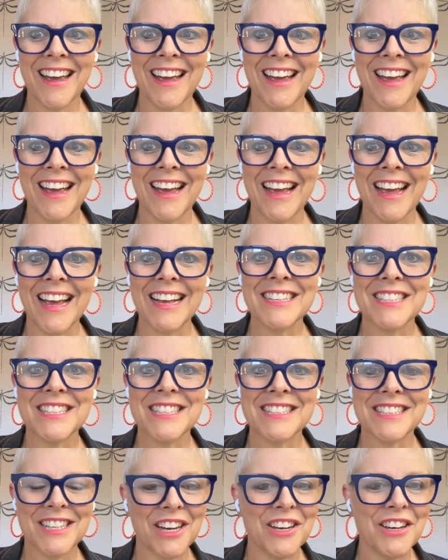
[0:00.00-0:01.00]
it's,
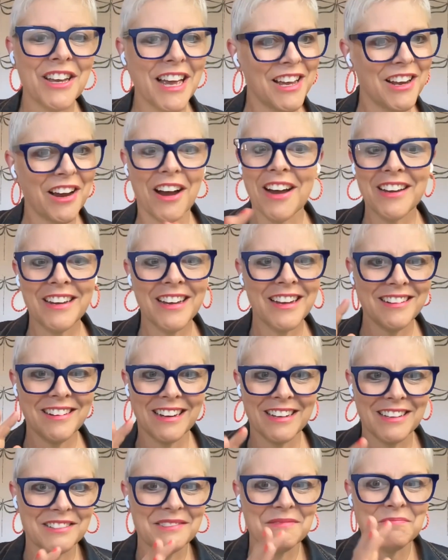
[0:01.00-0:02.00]
so yeah, I could,
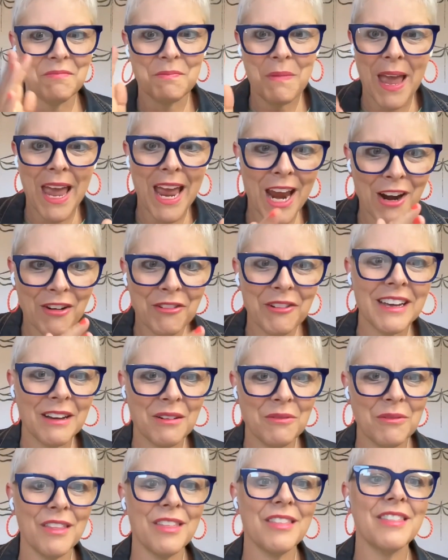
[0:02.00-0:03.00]
like, pairing it
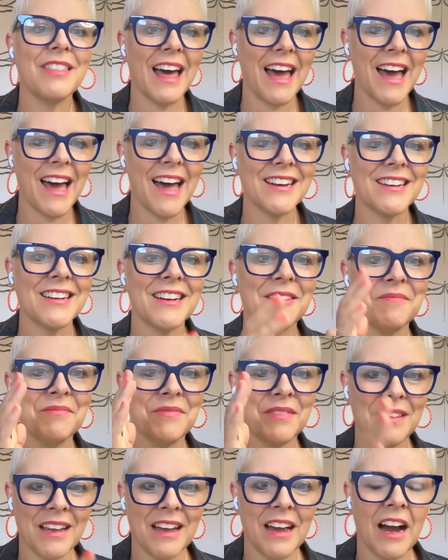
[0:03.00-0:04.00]
with that,
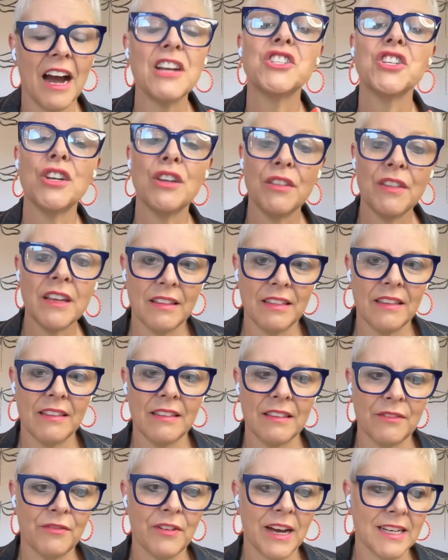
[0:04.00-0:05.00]
I do think that
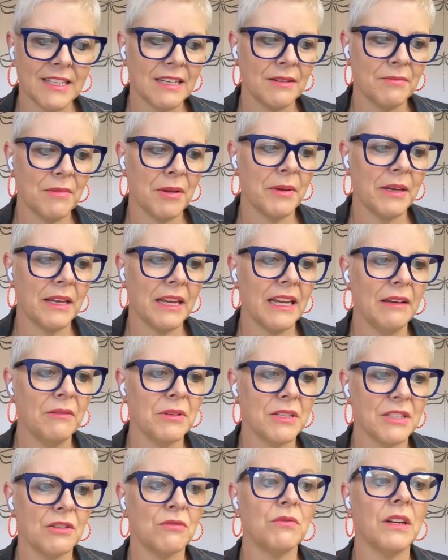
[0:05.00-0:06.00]
the fasting mimicking
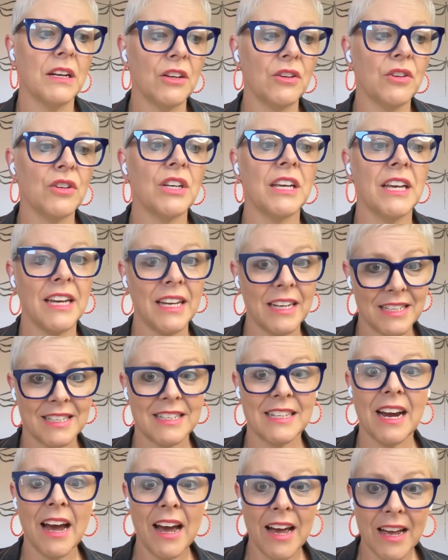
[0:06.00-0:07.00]
was a really good
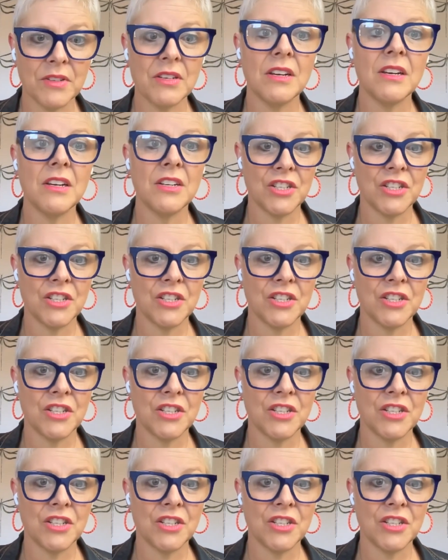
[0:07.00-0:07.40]
kickstart to